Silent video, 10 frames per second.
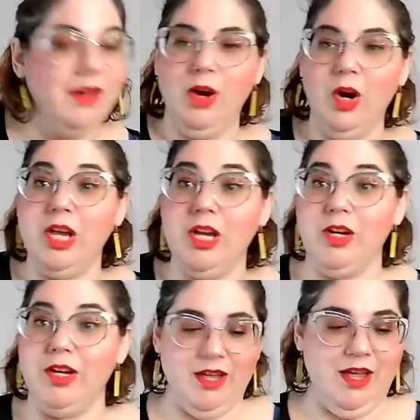Okay, good.
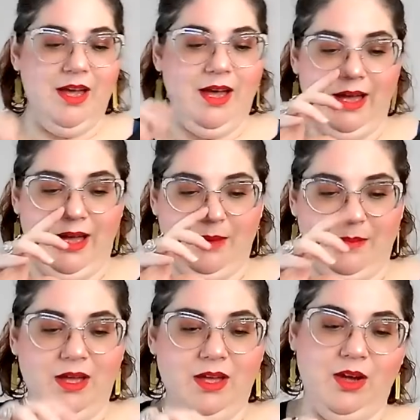Um,
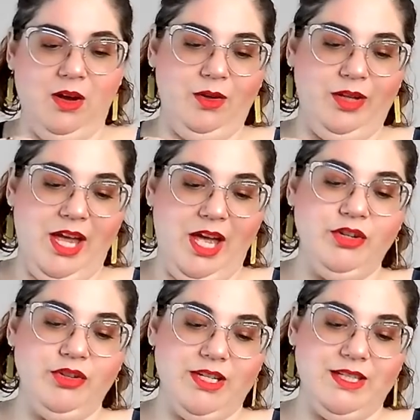Ole
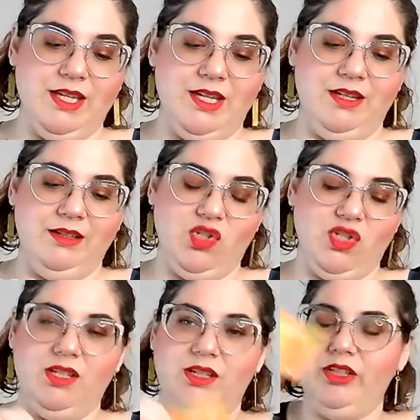Henriksen,
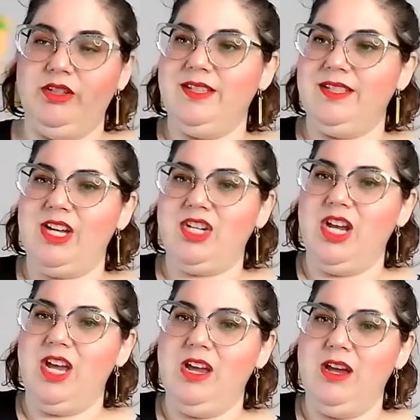just a little
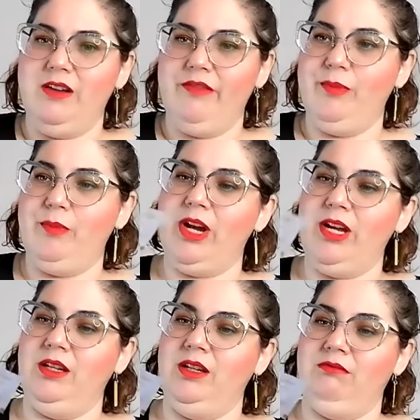sachet of the
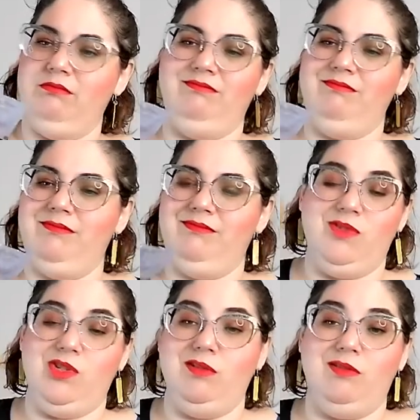brightening
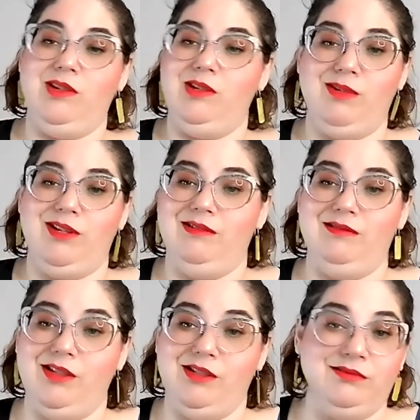gel cream. I don't
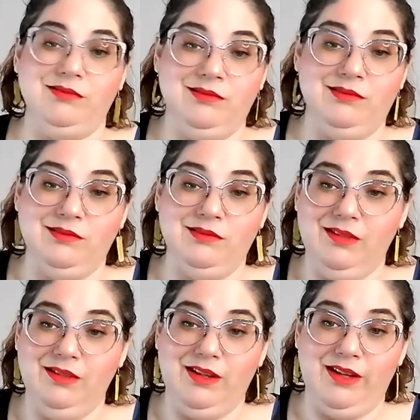know.
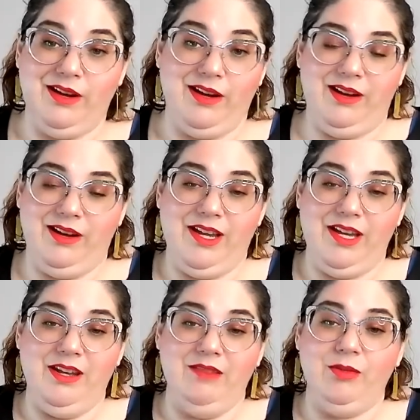I,
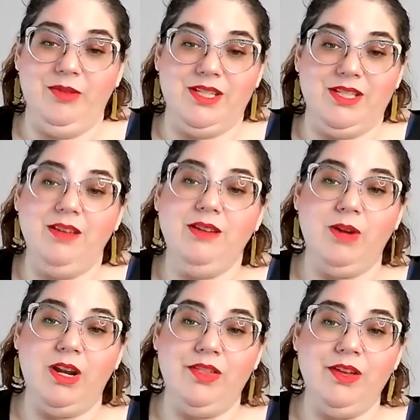can never really tell you
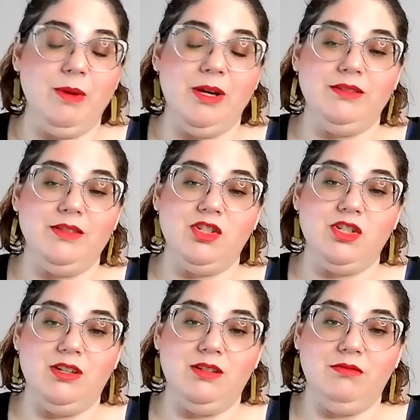what I think about this
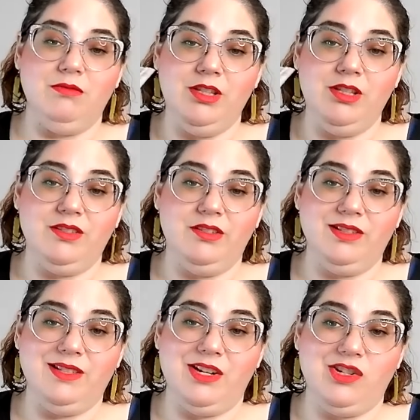shit in these little
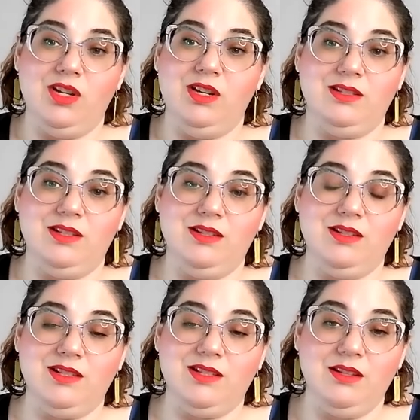sachets
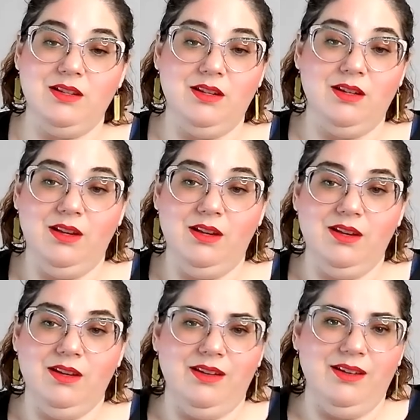because,
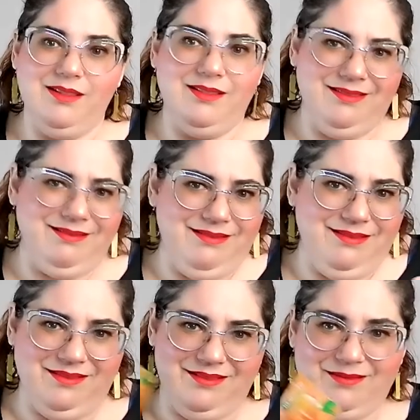like,
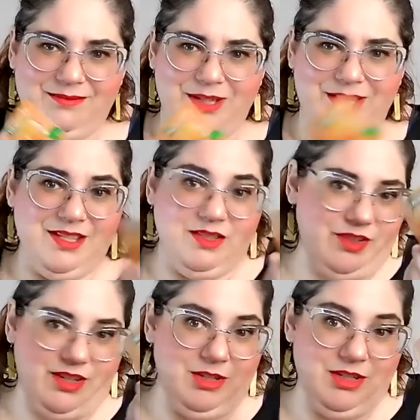but it's, I mean, it